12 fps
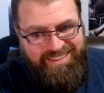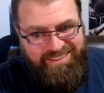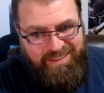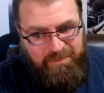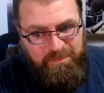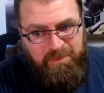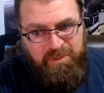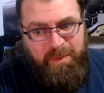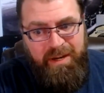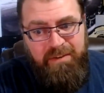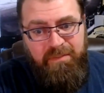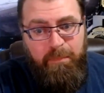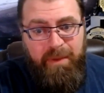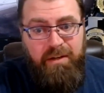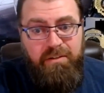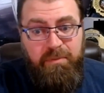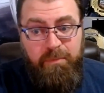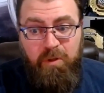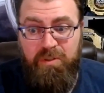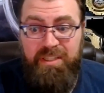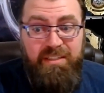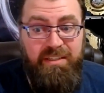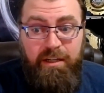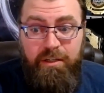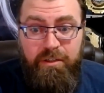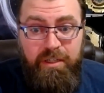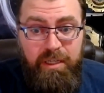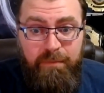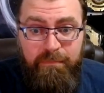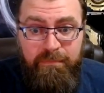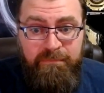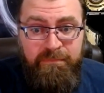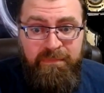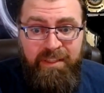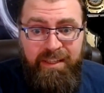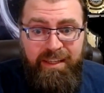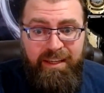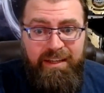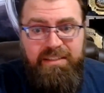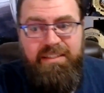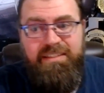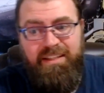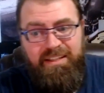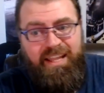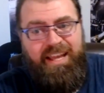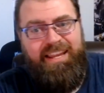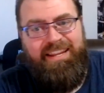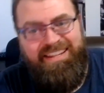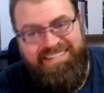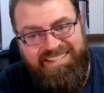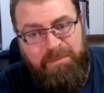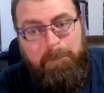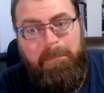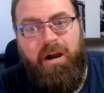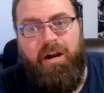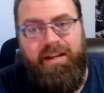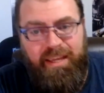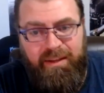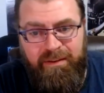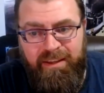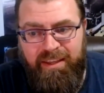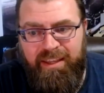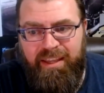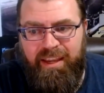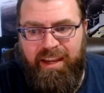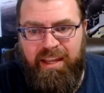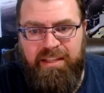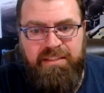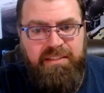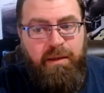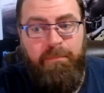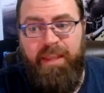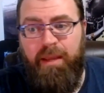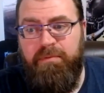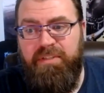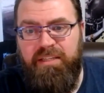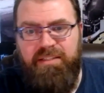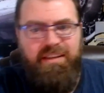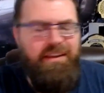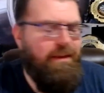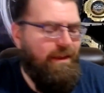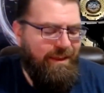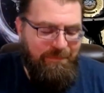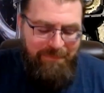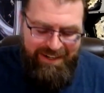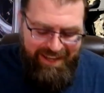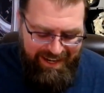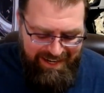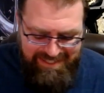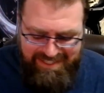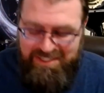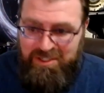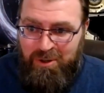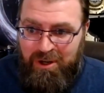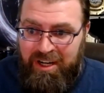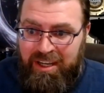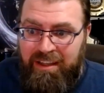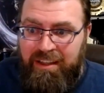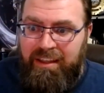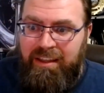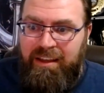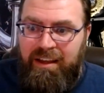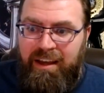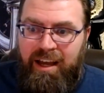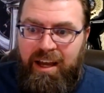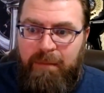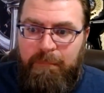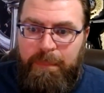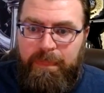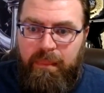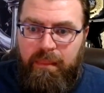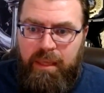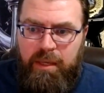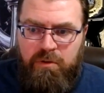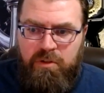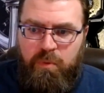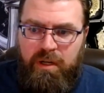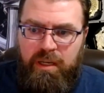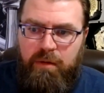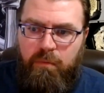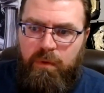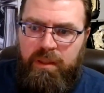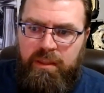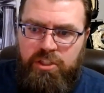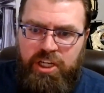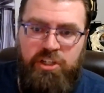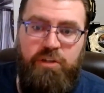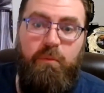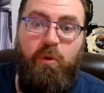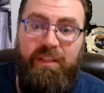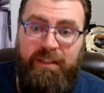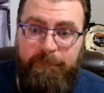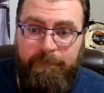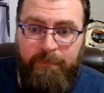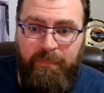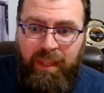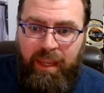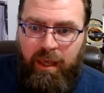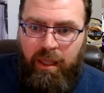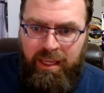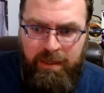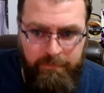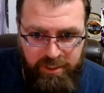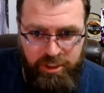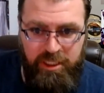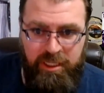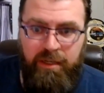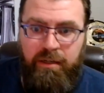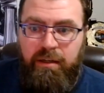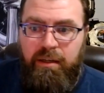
the perspective that matters the most isn't on your team because it's the client, it's the market. It's my dad has this story. He was working with injection molding in Michigan,